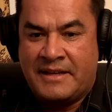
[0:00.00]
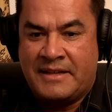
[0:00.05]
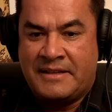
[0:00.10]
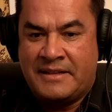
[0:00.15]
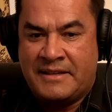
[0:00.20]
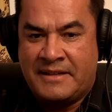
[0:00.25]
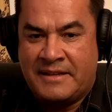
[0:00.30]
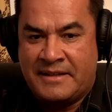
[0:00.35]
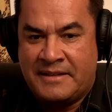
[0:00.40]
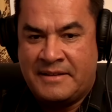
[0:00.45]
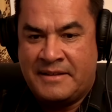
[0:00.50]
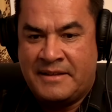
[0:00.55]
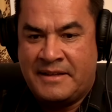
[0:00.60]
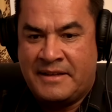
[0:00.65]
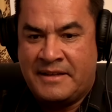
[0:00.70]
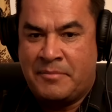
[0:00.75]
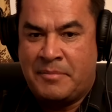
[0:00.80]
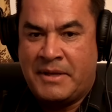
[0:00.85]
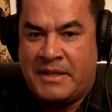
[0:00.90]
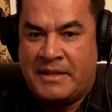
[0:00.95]
and
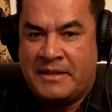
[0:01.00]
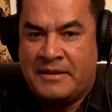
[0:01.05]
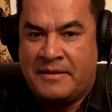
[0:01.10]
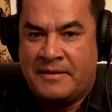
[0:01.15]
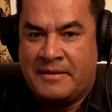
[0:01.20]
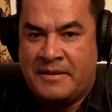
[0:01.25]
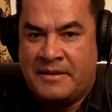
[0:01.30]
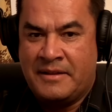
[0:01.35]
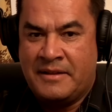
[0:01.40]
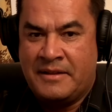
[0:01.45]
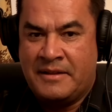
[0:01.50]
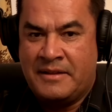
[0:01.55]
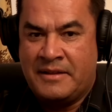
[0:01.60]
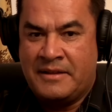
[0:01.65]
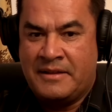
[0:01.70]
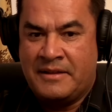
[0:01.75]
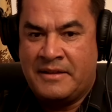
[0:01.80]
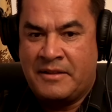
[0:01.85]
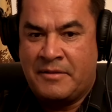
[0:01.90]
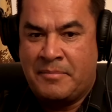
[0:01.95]
it's been
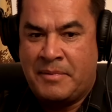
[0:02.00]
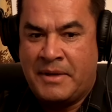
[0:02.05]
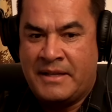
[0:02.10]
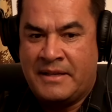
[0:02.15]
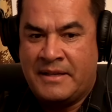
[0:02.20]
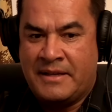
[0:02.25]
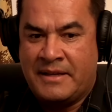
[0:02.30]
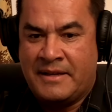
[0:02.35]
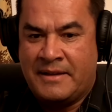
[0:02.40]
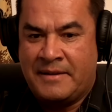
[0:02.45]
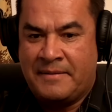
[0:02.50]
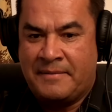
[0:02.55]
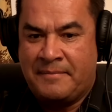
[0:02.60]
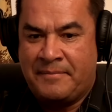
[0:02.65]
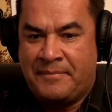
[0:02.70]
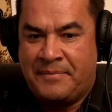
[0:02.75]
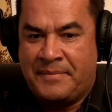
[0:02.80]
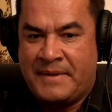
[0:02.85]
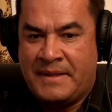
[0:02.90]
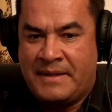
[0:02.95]
it's been
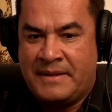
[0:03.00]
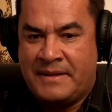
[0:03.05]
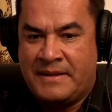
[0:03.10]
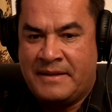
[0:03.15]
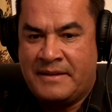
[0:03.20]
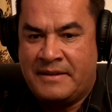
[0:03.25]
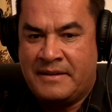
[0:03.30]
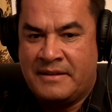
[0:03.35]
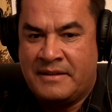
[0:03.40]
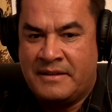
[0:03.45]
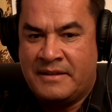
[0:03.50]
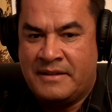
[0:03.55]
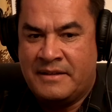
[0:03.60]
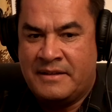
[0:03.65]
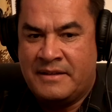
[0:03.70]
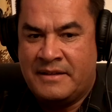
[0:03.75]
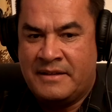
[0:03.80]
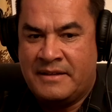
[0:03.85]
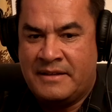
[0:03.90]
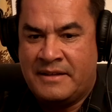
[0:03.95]

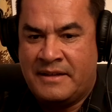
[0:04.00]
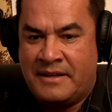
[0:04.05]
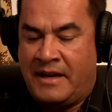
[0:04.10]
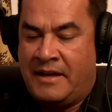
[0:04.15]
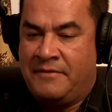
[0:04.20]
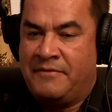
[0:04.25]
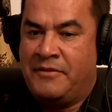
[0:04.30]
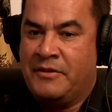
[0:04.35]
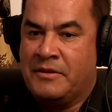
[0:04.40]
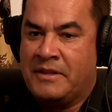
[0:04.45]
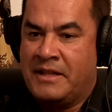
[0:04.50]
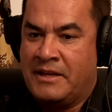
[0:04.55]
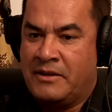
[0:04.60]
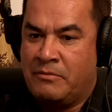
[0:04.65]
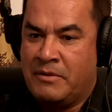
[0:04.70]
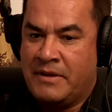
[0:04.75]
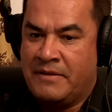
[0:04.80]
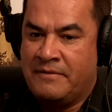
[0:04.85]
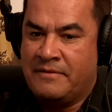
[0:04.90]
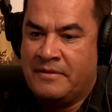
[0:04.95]
I feel like
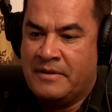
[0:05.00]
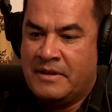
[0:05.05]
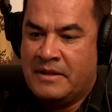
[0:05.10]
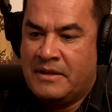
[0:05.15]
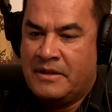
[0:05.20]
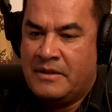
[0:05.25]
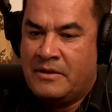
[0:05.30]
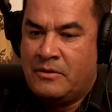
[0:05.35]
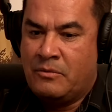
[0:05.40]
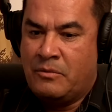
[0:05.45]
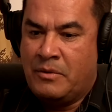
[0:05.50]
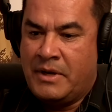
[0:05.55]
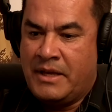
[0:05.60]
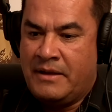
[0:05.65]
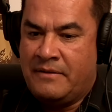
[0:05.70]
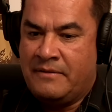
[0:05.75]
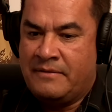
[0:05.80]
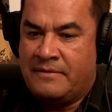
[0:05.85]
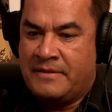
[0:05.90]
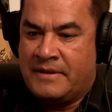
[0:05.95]
we've
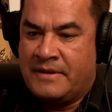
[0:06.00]
we've